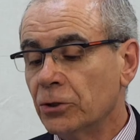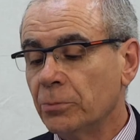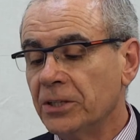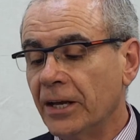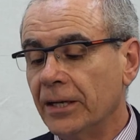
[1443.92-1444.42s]
need
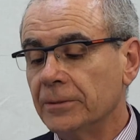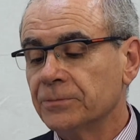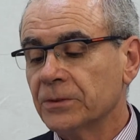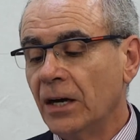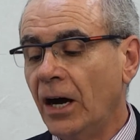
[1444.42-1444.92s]
to be
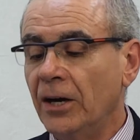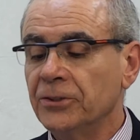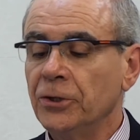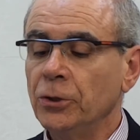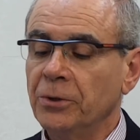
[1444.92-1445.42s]
there,
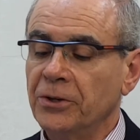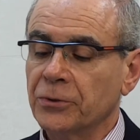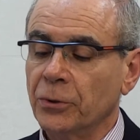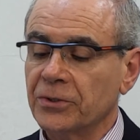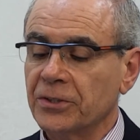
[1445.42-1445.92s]
are the human
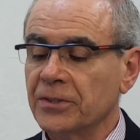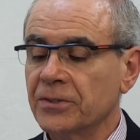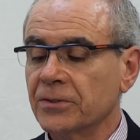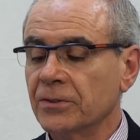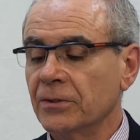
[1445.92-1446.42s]

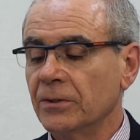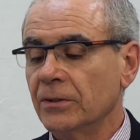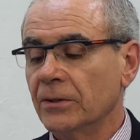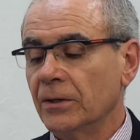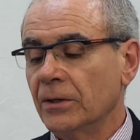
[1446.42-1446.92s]
resources,
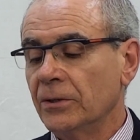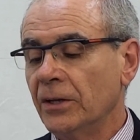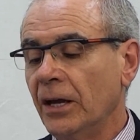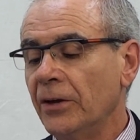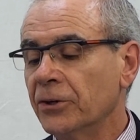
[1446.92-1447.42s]

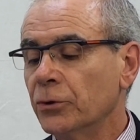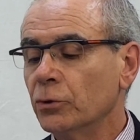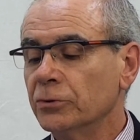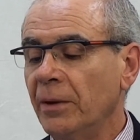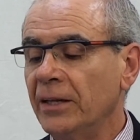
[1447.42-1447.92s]

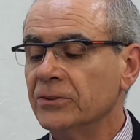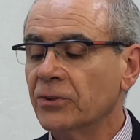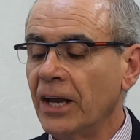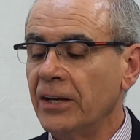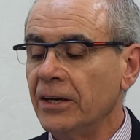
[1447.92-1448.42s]
recruitment,
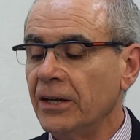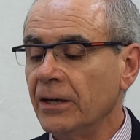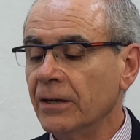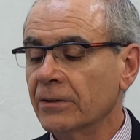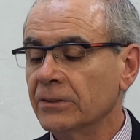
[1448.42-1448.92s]

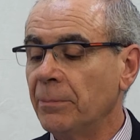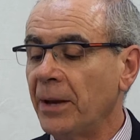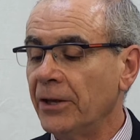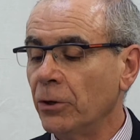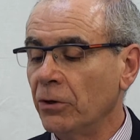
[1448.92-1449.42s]
training, the
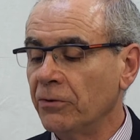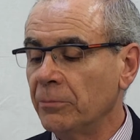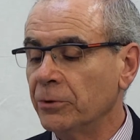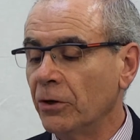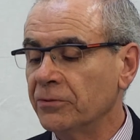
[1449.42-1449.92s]
payroll
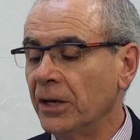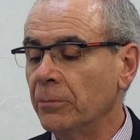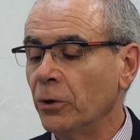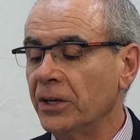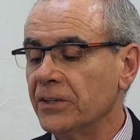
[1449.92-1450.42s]
of the
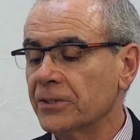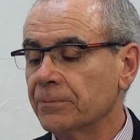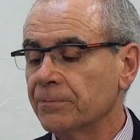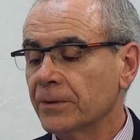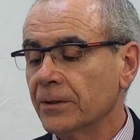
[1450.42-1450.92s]

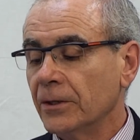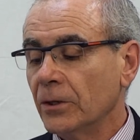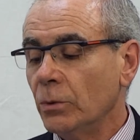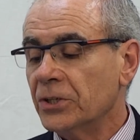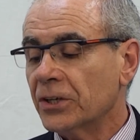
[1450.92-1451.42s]
employees,
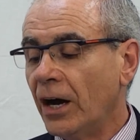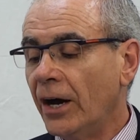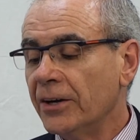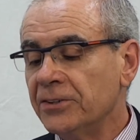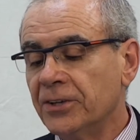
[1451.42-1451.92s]
which
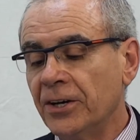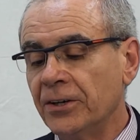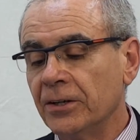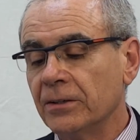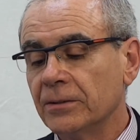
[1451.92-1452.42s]
are
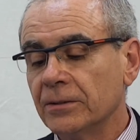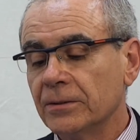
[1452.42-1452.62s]
internal.